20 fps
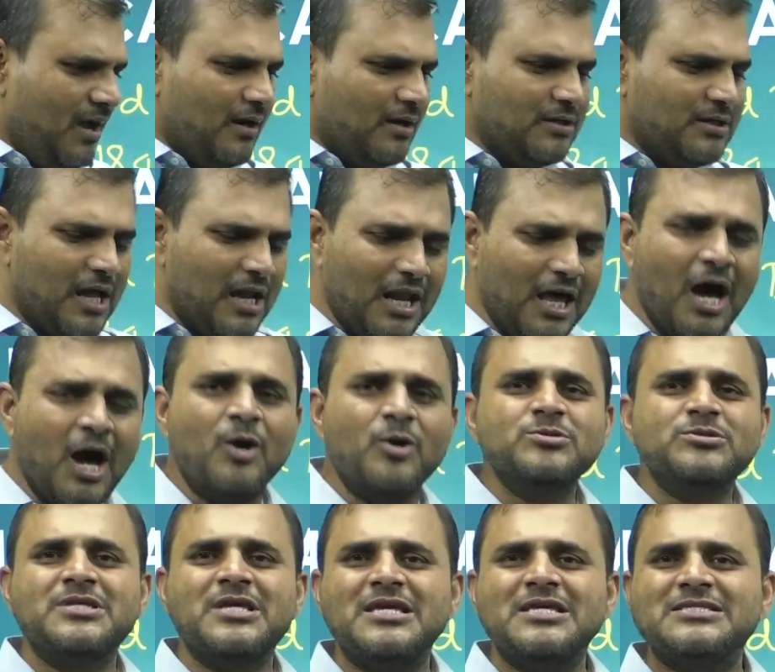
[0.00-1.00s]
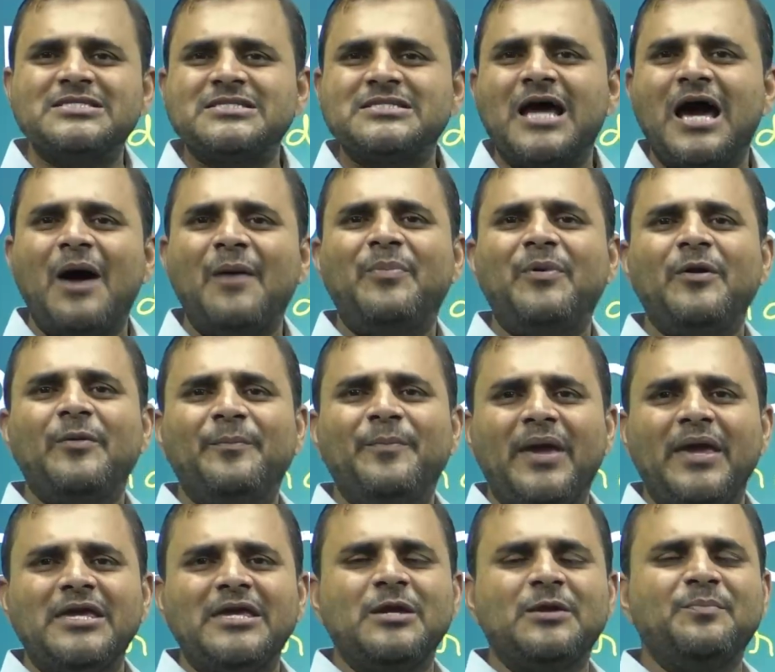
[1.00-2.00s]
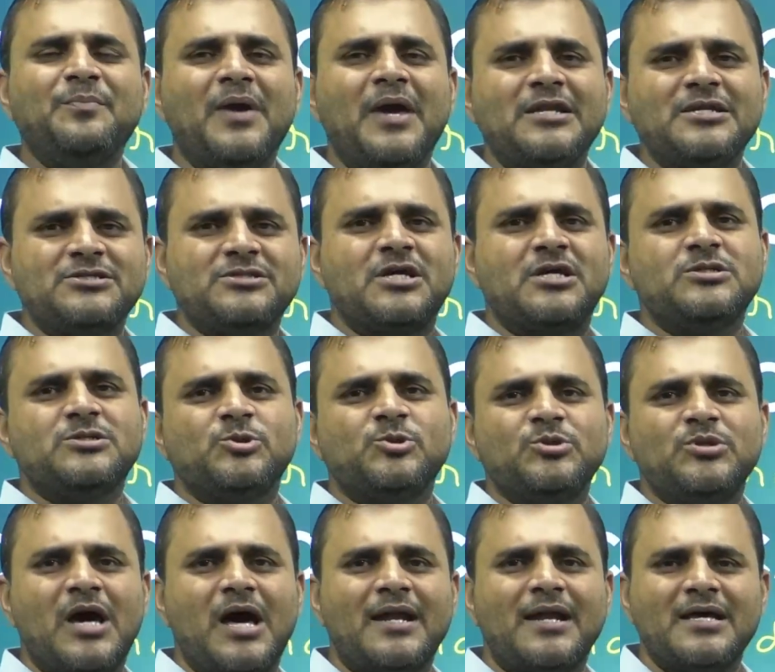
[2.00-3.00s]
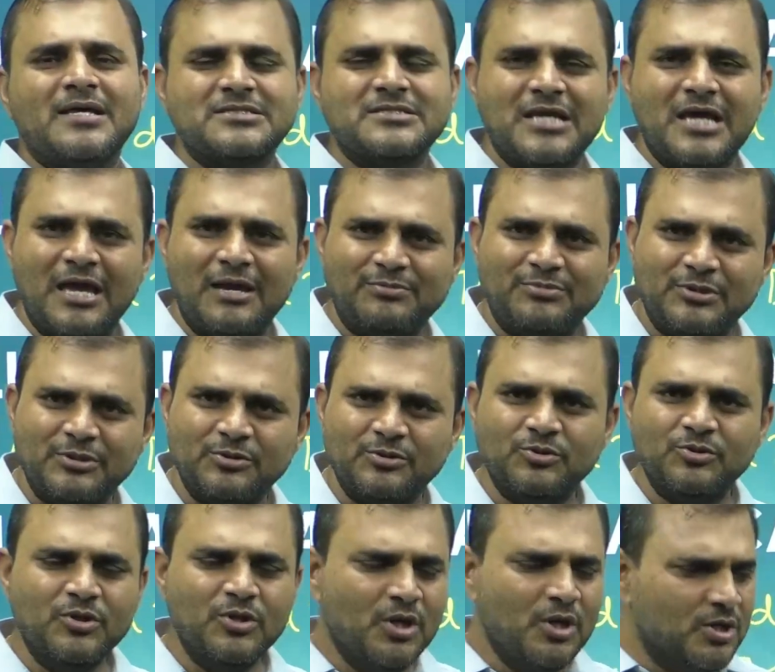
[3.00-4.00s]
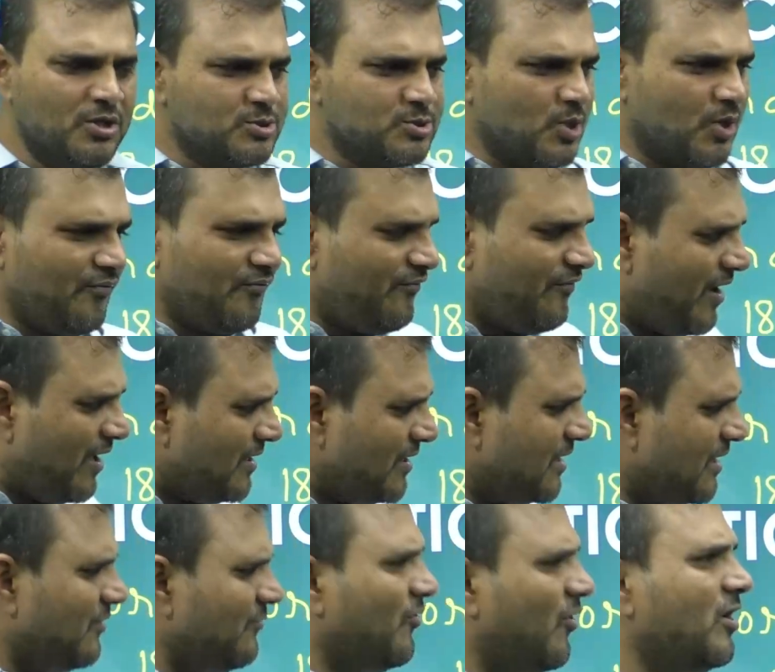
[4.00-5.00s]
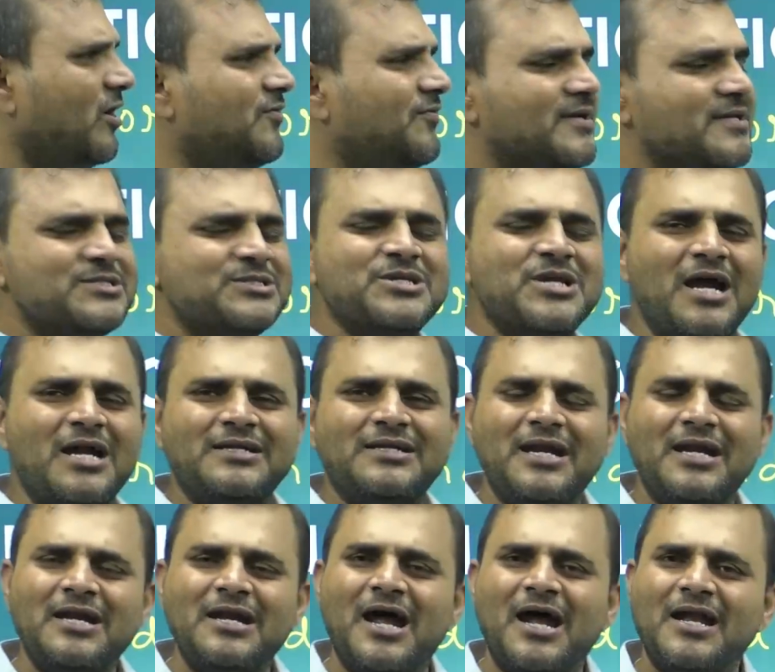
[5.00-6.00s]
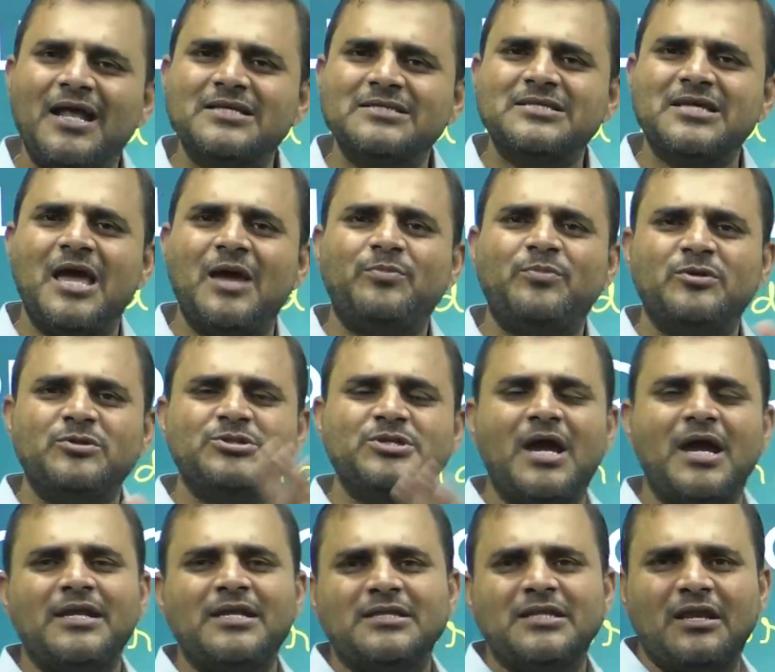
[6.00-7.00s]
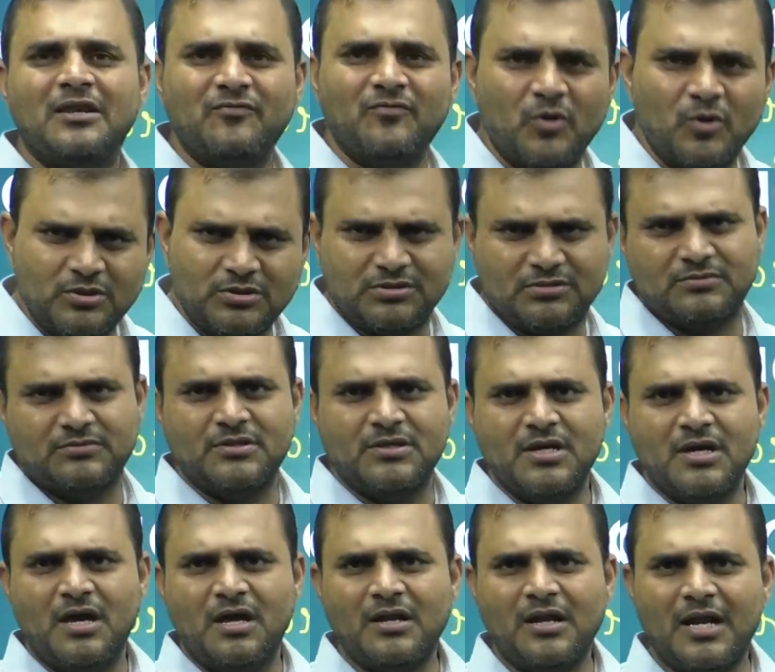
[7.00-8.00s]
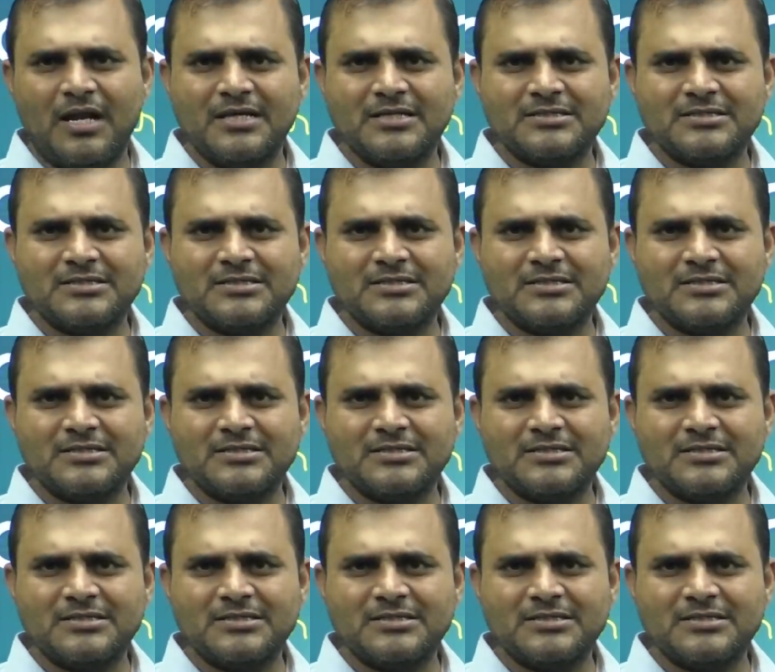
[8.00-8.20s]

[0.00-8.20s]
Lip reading: Dalhousie stopped paying pension to Nana Saheb too. So when revolt was started, Nana Saheb to join in the revolt. Nana